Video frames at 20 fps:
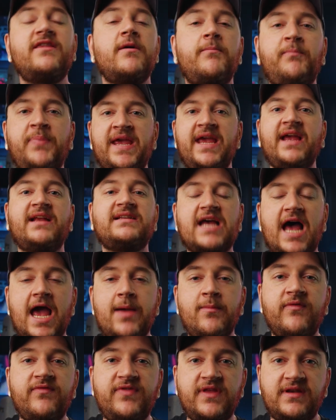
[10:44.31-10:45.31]
the peak
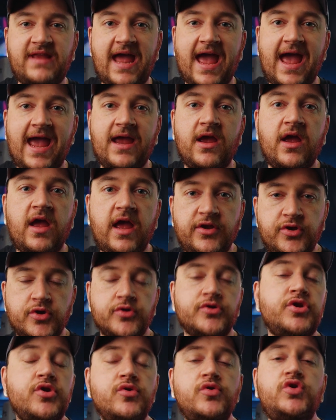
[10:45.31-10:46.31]
time of the day in
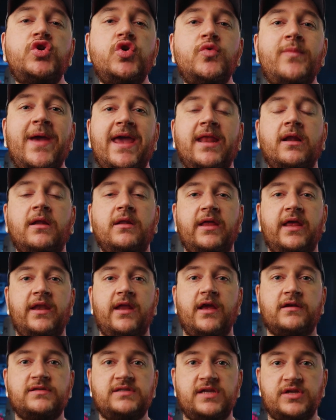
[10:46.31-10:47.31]
your YouTube
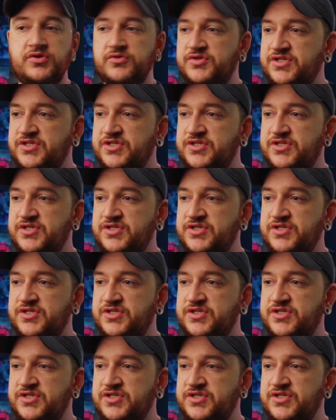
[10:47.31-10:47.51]
analytics, and you